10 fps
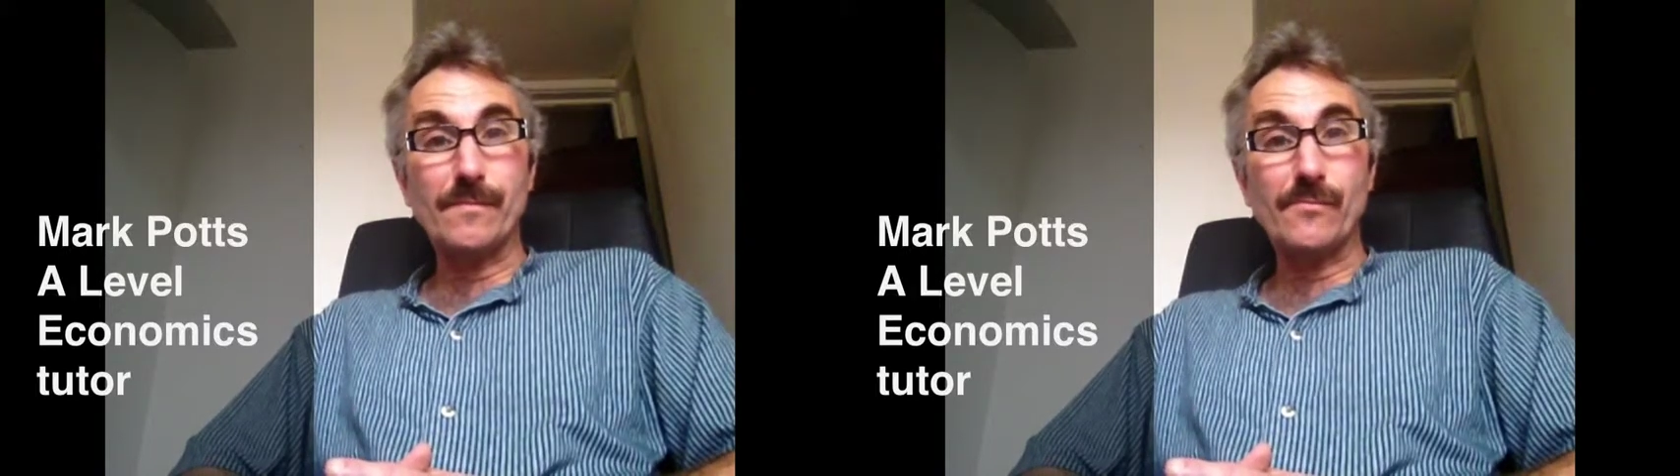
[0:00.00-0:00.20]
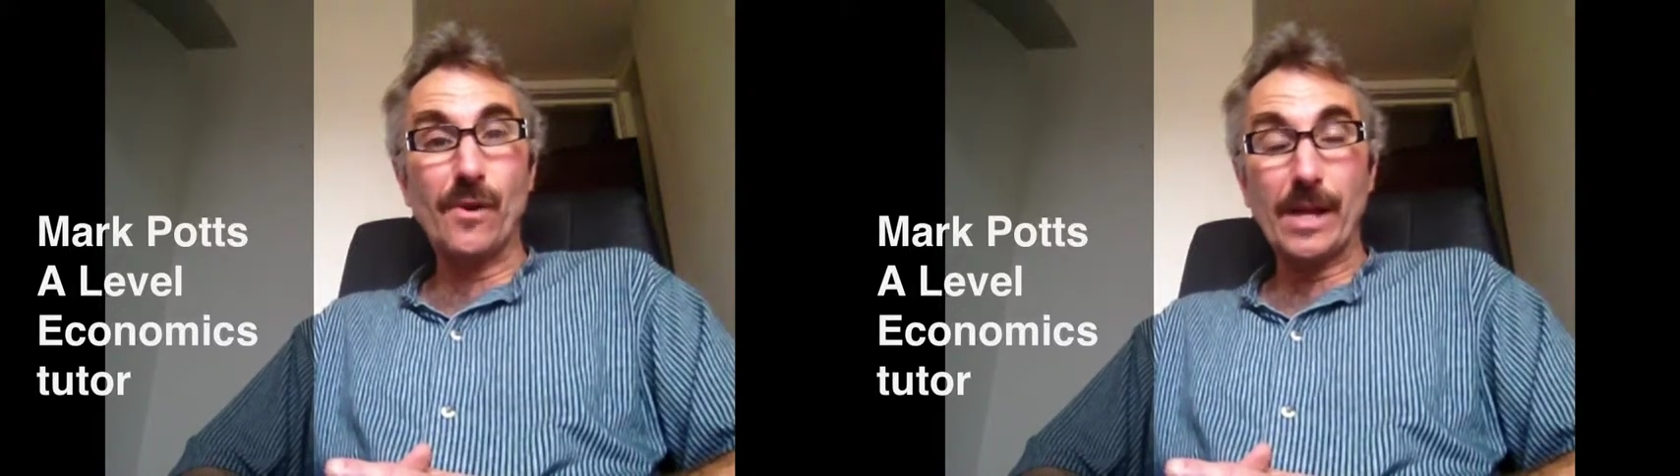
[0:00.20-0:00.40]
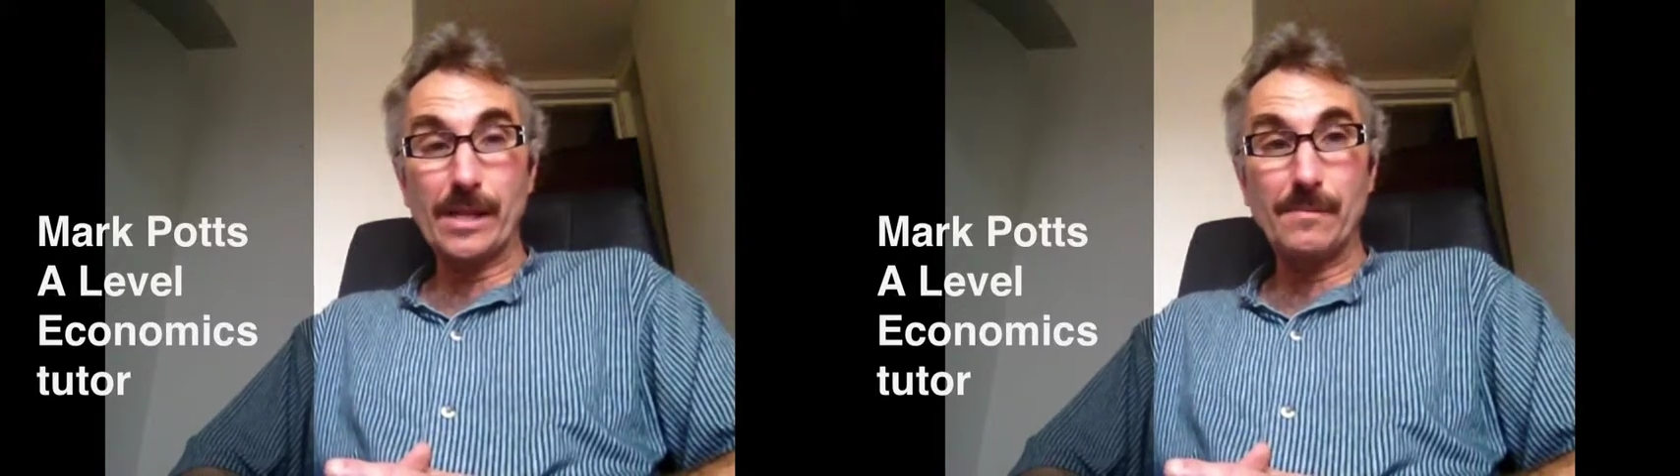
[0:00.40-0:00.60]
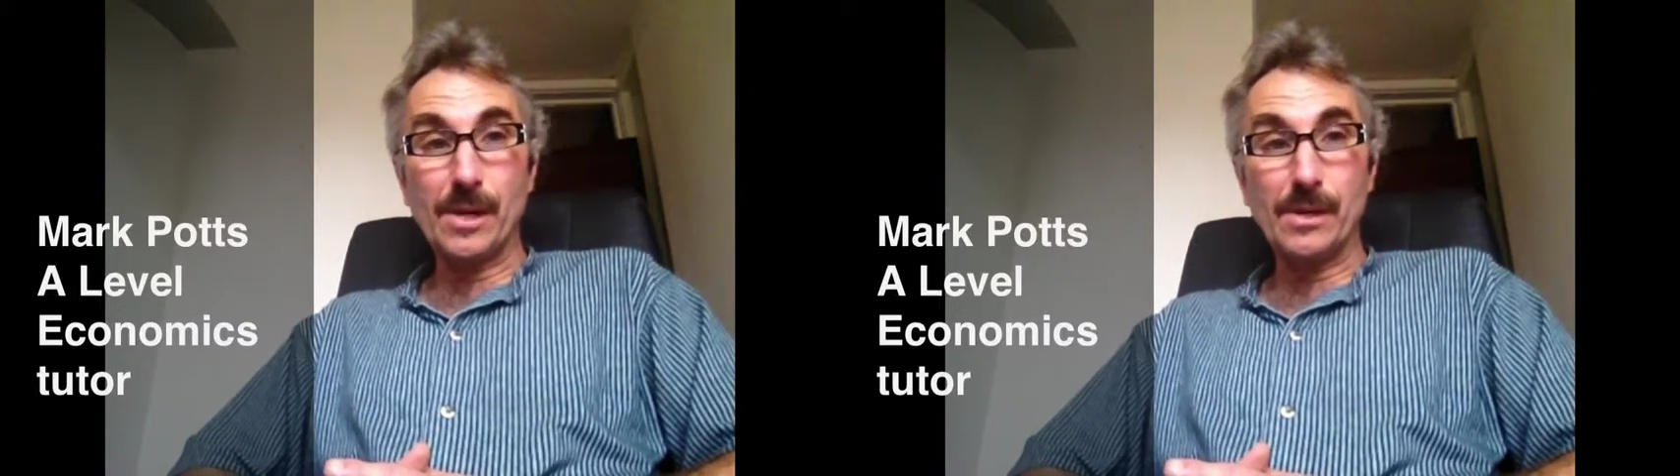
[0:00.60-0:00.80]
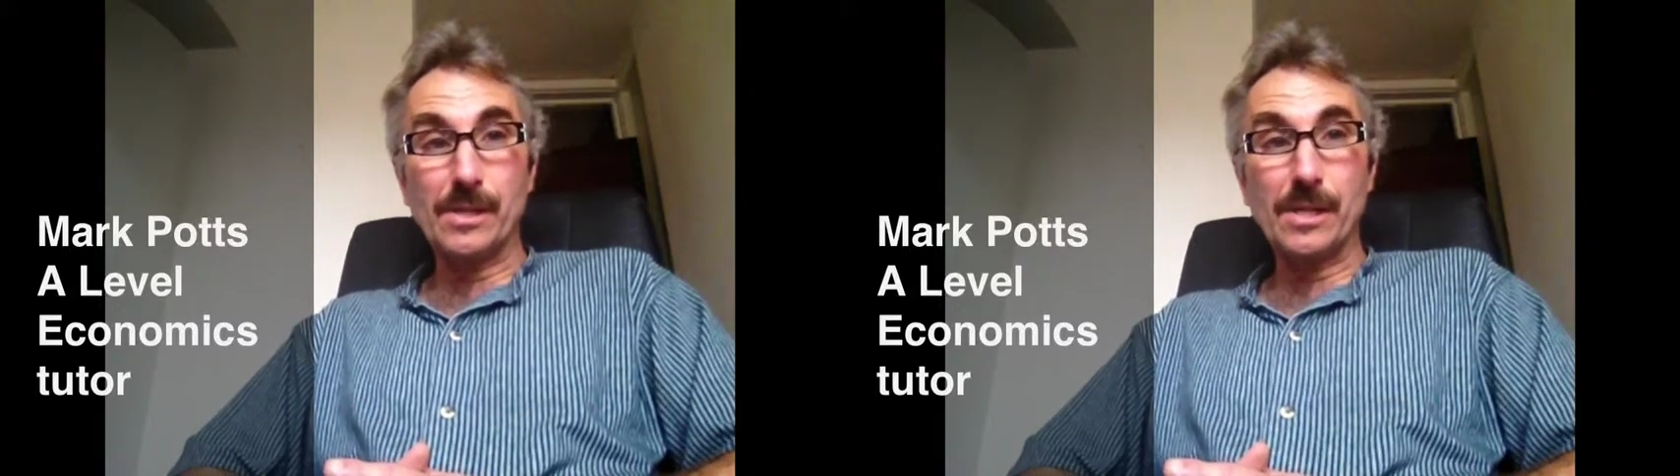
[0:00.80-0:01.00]
write the
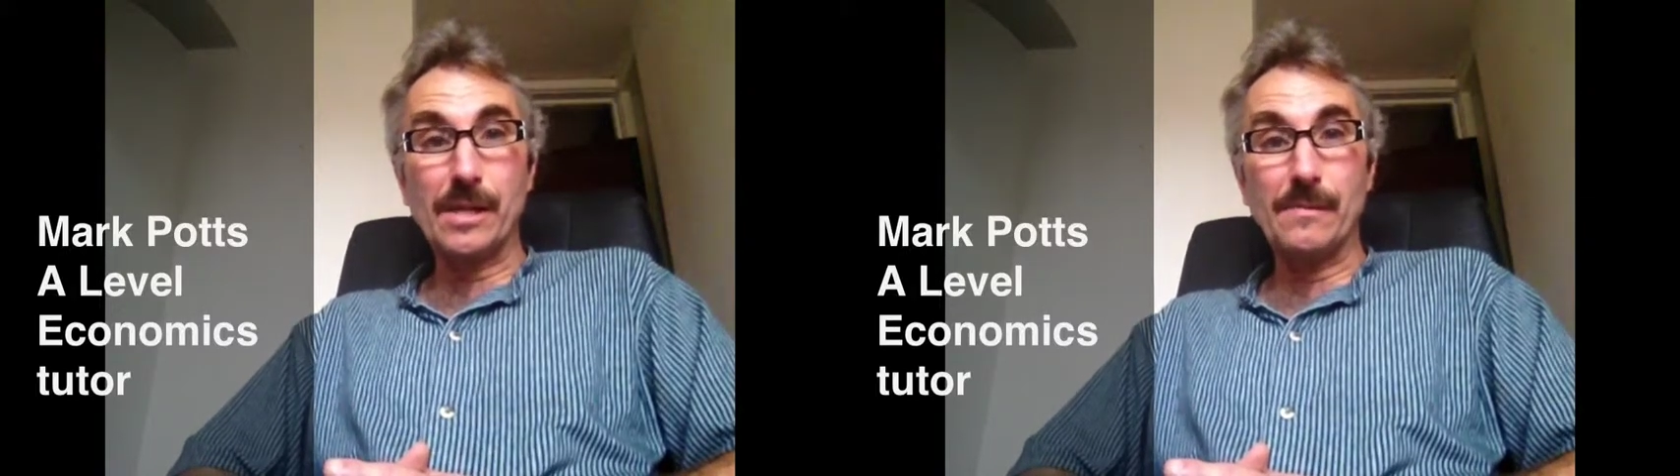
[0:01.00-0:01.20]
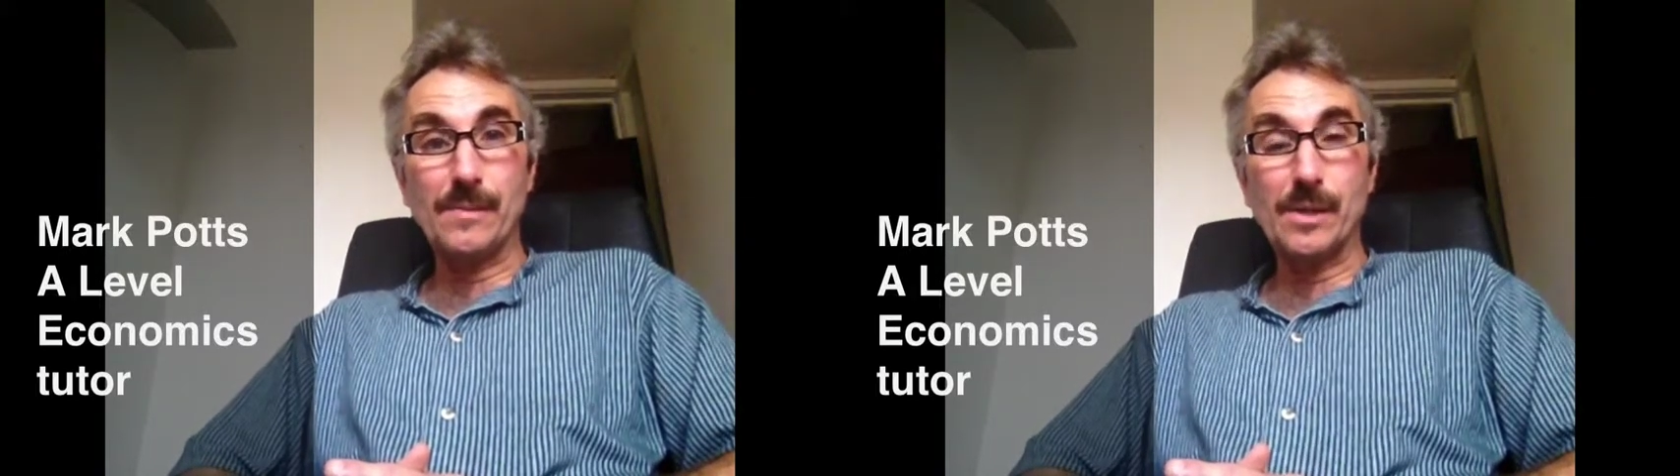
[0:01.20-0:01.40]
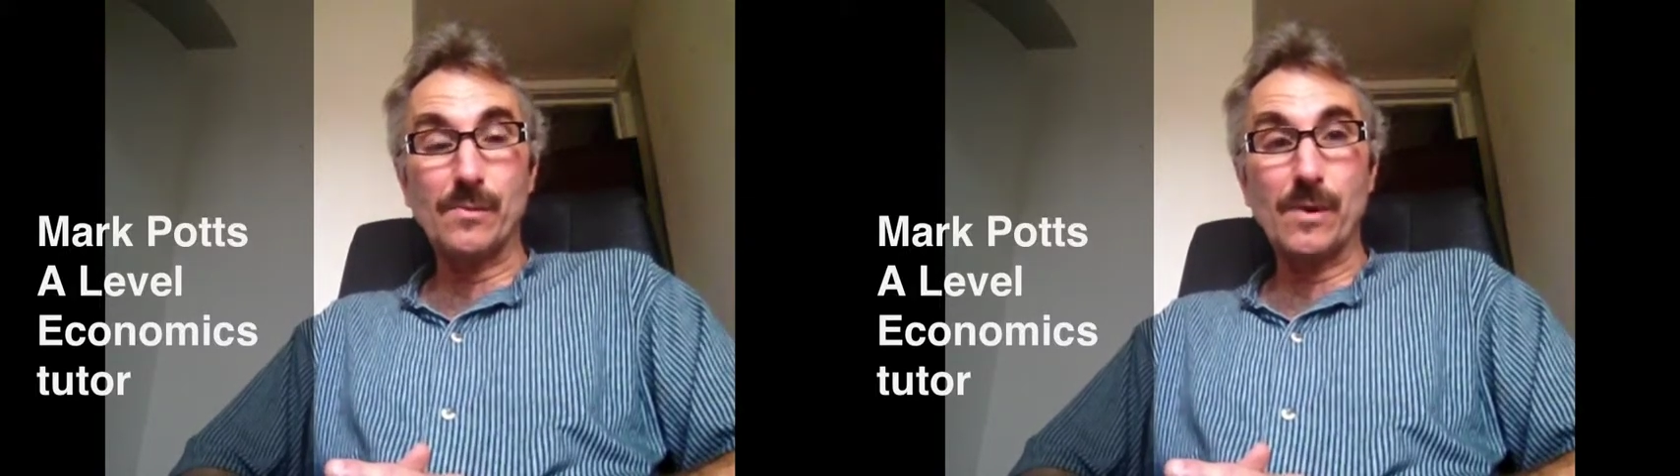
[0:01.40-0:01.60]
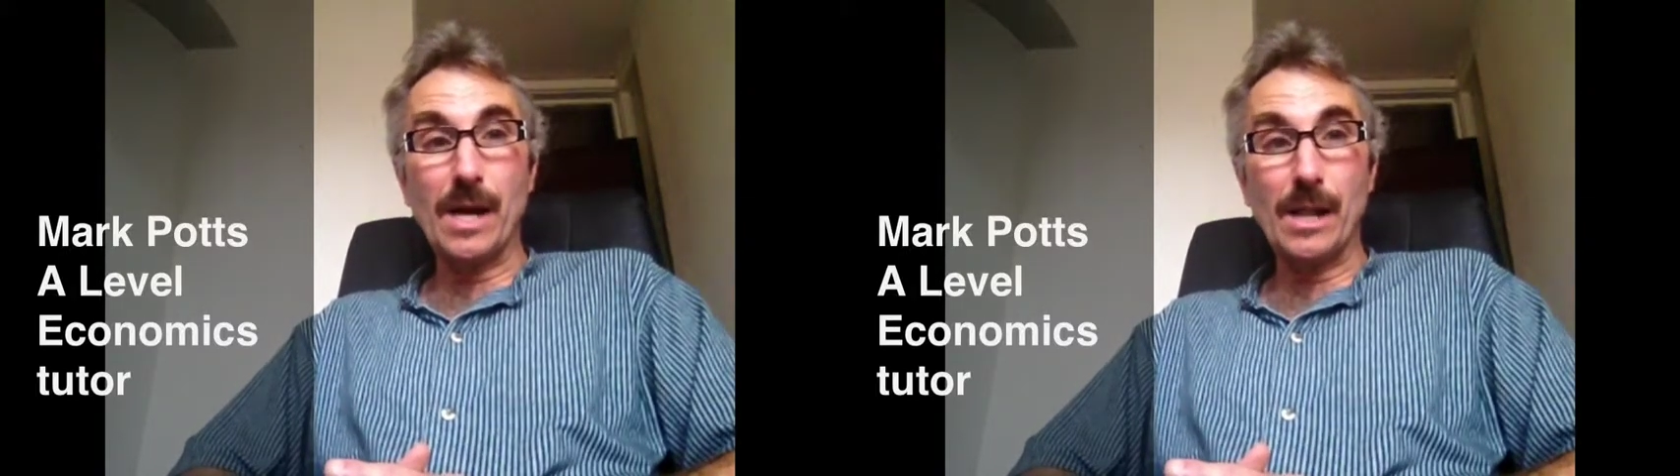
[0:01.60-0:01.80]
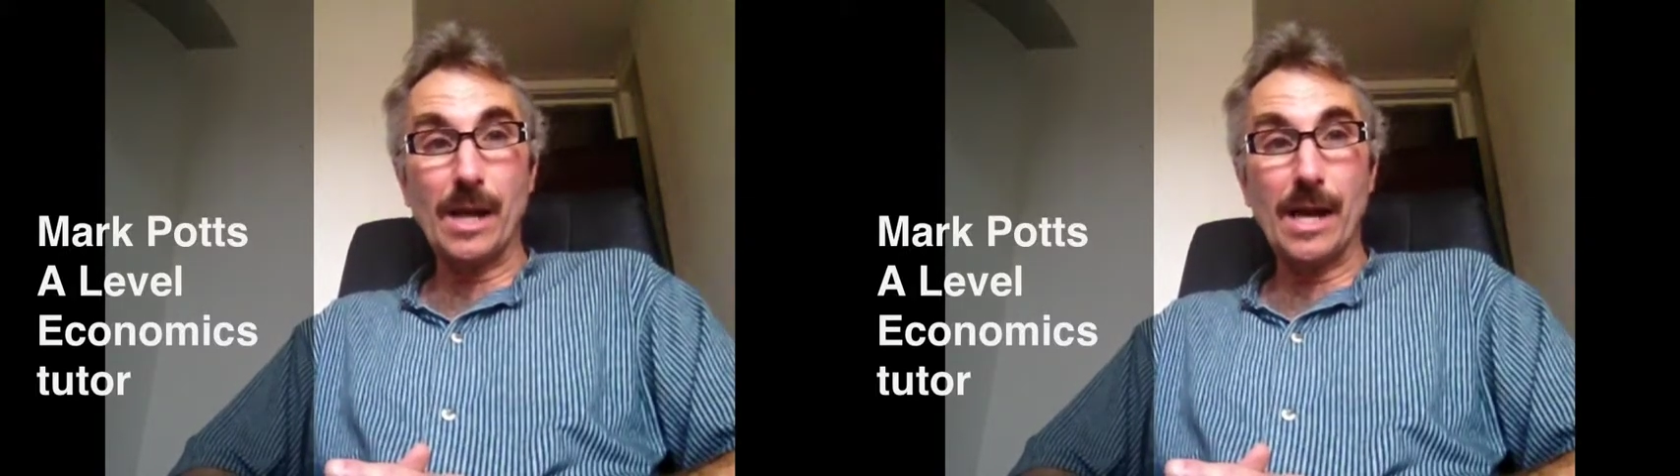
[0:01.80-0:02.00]
mark schemes as
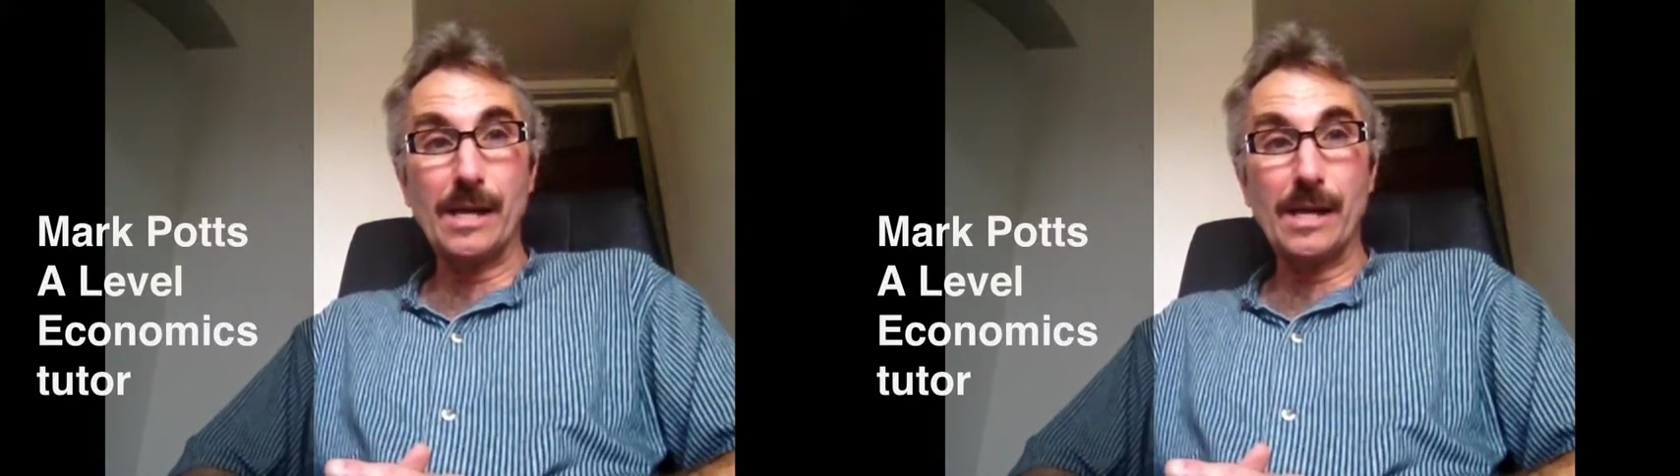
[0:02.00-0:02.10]
well